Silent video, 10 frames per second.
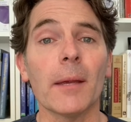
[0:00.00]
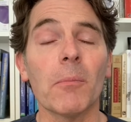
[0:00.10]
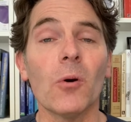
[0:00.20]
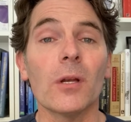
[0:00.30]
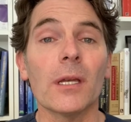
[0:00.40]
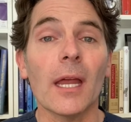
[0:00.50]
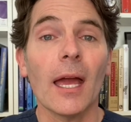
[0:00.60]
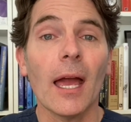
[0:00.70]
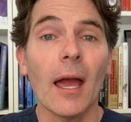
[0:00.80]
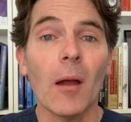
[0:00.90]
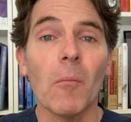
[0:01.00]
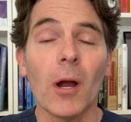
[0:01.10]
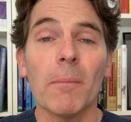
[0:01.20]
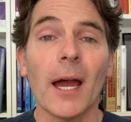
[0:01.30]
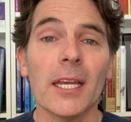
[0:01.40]
put my
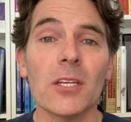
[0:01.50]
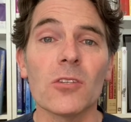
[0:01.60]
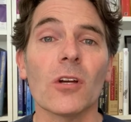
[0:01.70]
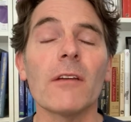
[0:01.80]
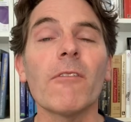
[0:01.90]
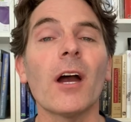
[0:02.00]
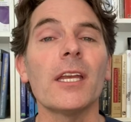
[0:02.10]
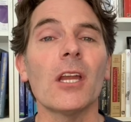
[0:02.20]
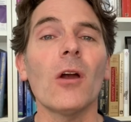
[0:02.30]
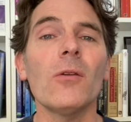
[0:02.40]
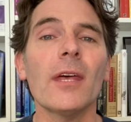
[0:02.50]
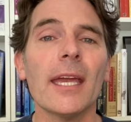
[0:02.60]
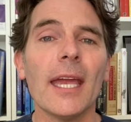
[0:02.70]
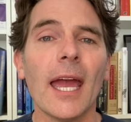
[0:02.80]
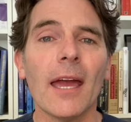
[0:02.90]
patients on if I know they
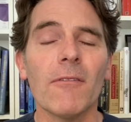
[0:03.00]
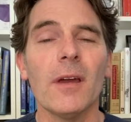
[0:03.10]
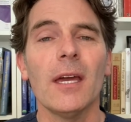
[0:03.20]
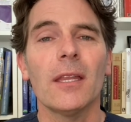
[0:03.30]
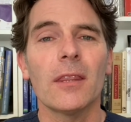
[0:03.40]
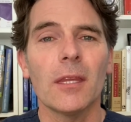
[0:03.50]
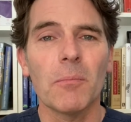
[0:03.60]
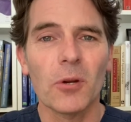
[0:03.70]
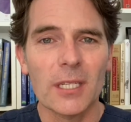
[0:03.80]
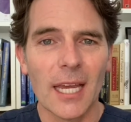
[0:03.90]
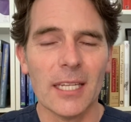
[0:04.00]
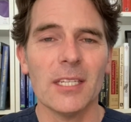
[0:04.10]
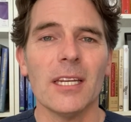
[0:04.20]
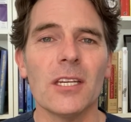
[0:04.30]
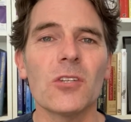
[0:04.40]
have the
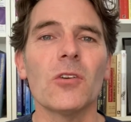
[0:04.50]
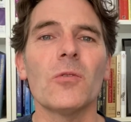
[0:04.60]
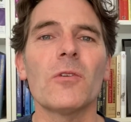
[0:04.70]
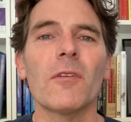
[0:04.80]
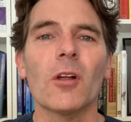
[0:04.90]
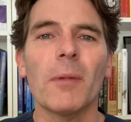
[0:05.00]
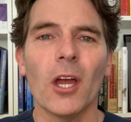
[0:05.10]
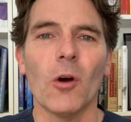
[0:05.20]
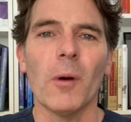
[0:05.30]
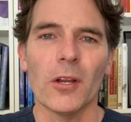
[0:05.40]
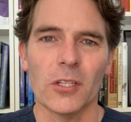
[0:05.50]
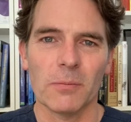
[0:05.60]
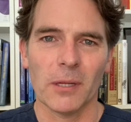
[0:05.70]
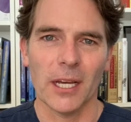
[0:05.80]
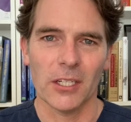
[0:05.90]
propensity to develop elbow
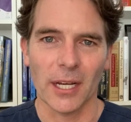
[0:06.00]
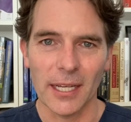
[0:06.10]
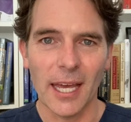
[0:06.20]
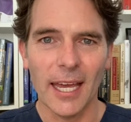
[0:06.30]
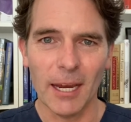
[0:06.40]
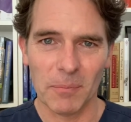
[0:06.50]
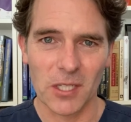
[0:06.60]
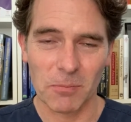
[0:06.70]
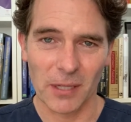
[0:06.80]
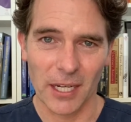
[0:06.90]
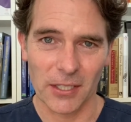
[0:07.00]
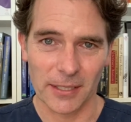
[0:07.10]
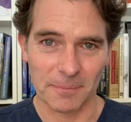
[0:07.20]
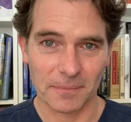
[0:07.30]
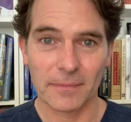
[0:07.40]
dysplasia, hip dysplasia.
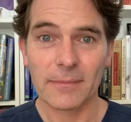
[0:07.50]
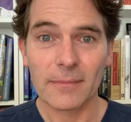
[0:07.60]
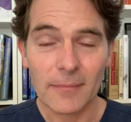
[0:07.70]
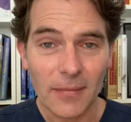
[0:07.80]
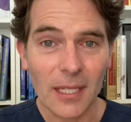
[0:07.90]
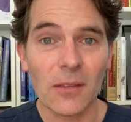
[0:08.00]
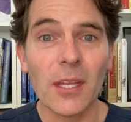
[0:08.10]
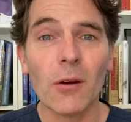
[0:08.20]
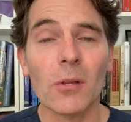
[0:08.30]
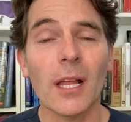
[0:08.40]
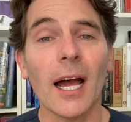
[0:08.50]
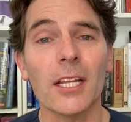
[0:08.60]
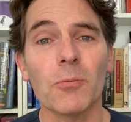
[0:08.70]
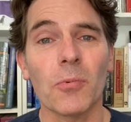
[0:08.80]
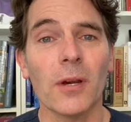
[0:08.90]
They're a
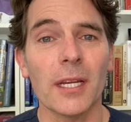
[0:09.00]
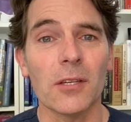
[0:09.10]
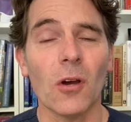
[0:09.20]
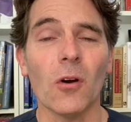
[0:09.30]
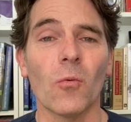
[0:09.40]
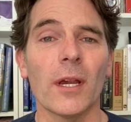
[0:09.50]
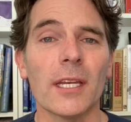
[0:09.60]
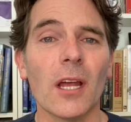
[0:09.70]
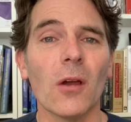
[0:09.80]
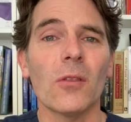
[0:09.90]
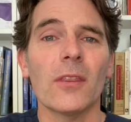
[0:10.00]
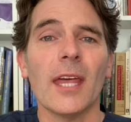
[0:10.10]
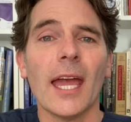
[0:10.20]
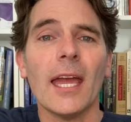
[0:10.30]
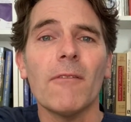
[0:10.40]
large breed dog. We know that
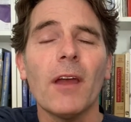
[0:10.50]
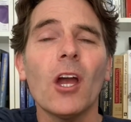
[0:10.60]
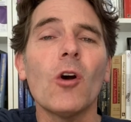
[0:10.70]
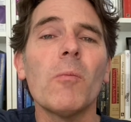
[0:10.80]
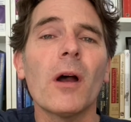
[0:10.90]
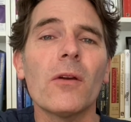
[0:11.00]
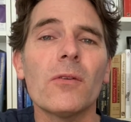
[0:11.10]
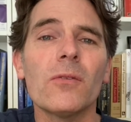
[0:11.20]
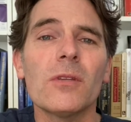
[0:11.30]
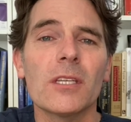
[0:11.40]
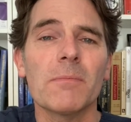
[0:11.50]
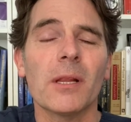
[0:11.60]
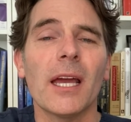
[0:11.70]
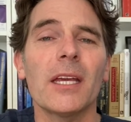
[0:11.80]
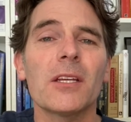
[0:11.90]
they have elbow
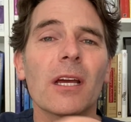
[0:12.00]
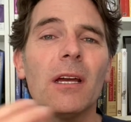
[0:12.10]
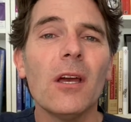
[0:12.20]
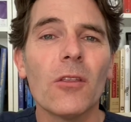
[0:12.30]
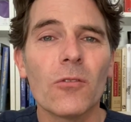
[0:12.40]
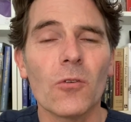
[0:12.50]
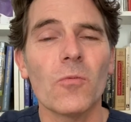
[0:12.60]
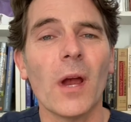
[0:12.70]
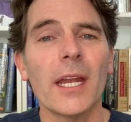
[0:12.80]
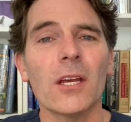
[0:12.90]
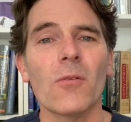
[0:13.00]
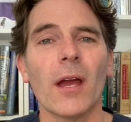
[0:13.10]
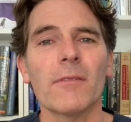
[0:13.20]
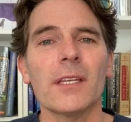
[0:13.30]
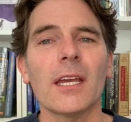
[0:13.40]
dysplasia through
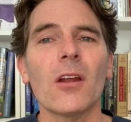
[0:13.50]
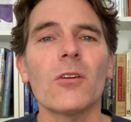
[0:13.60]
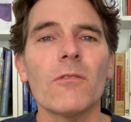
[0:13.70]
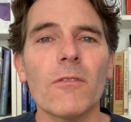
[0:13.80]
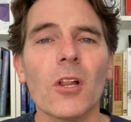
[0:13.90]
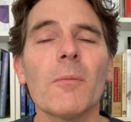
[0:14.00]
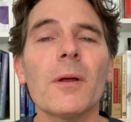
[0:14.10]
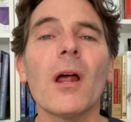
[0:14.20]
radiographs. They're going to develop it.